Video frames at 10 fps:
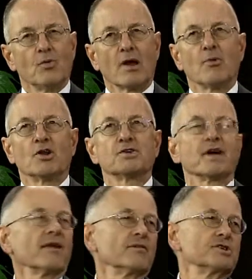while I'm on
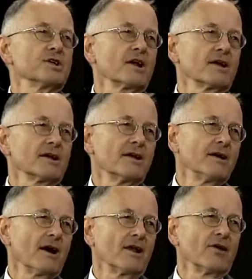television, I'd,
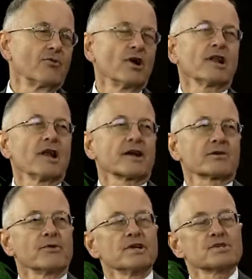I'd really
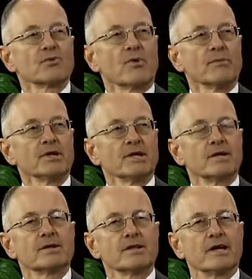like to reach the women
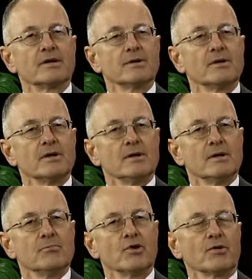that, that
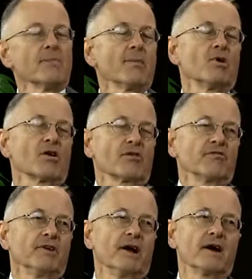put
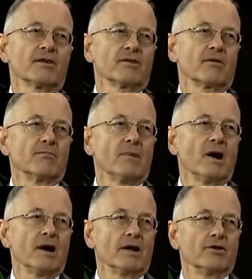mammography out of their
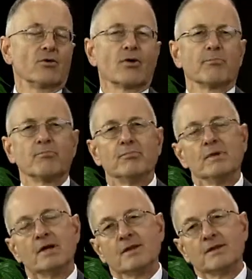mind or
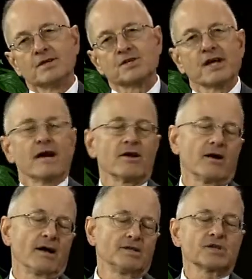they say, I,
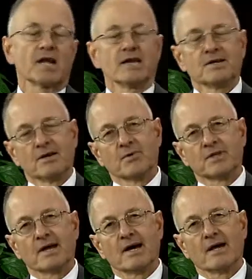I just can't deal
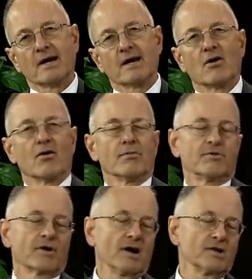with that, I, yeah. or
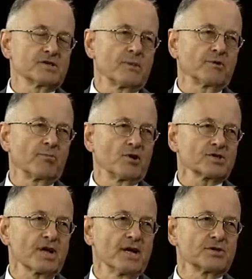the concept of
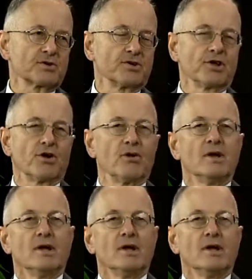breast cancer, you know.